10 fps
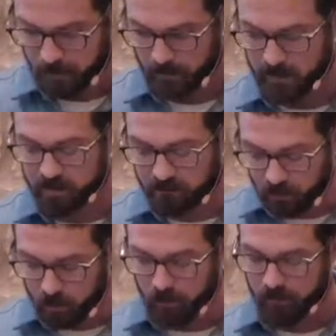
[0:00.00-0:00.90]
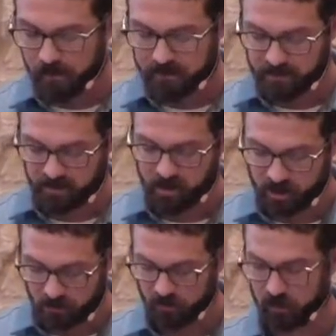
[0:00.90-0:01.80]
His view of us as
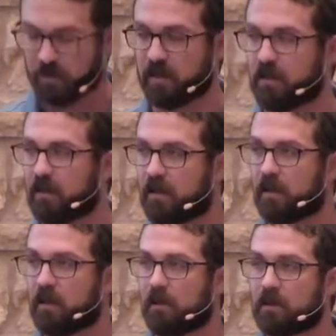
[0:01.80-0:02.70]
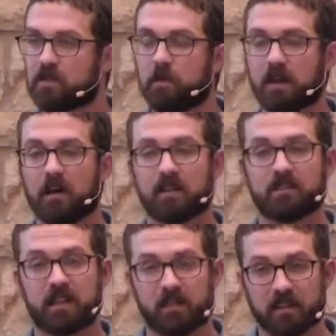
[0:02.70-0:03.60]
children and to be
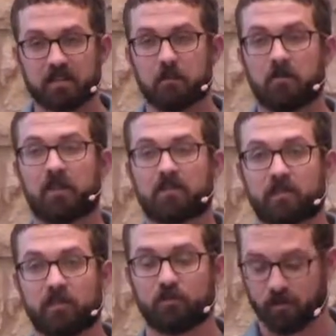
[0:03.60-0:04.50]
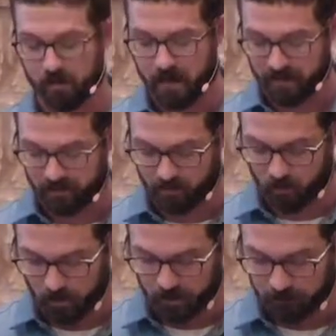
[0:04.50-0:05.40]
honest, I think some of us could use a reminder as
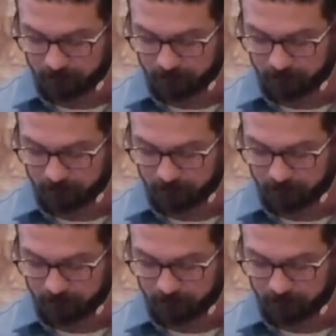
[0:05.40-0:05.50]
well.